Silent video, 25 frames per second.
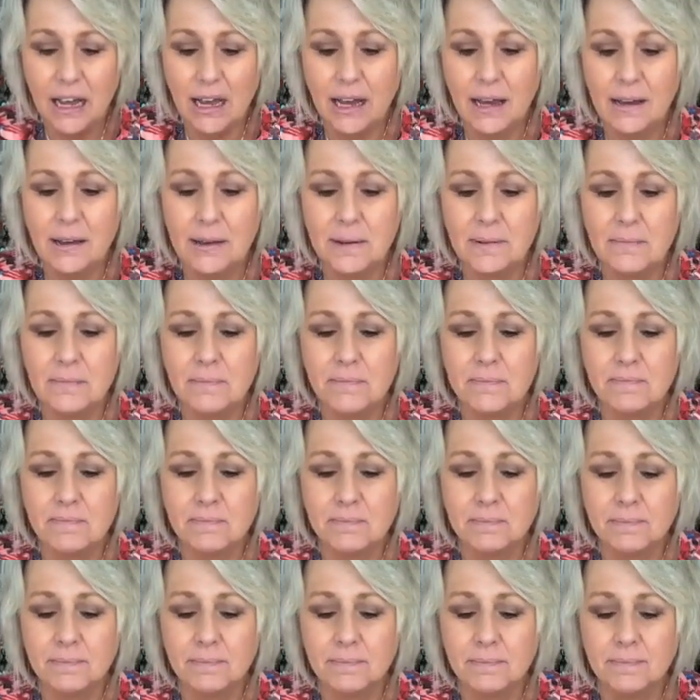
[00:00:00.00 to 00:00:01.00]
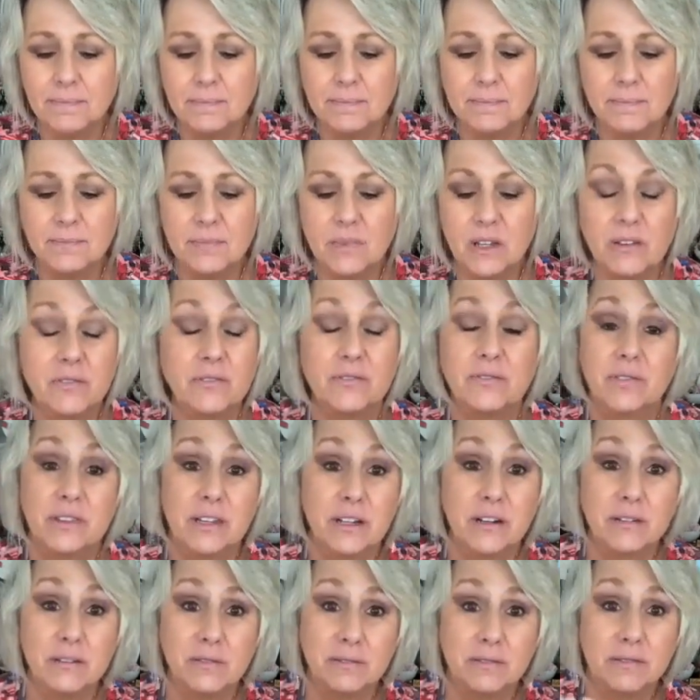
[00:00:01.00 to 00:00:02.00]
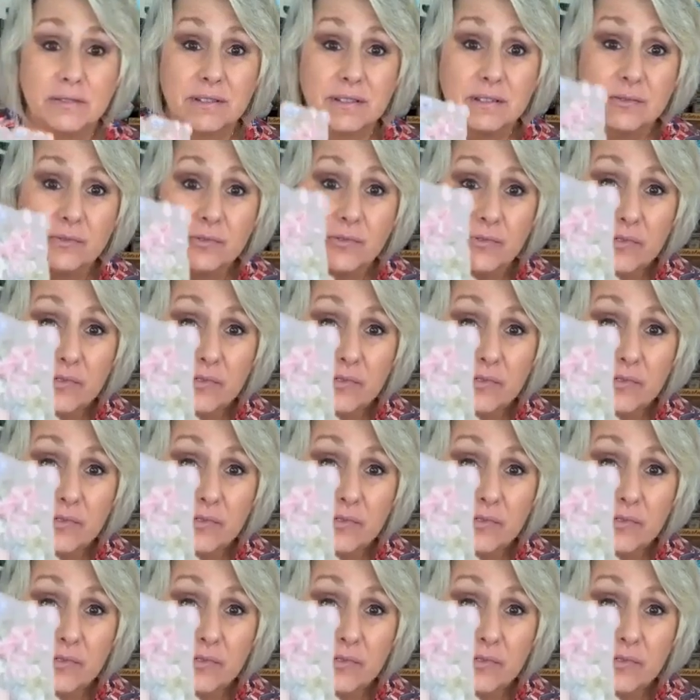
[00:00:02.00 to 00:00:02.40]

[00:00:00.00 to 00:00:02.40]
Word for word: Um, they're, they're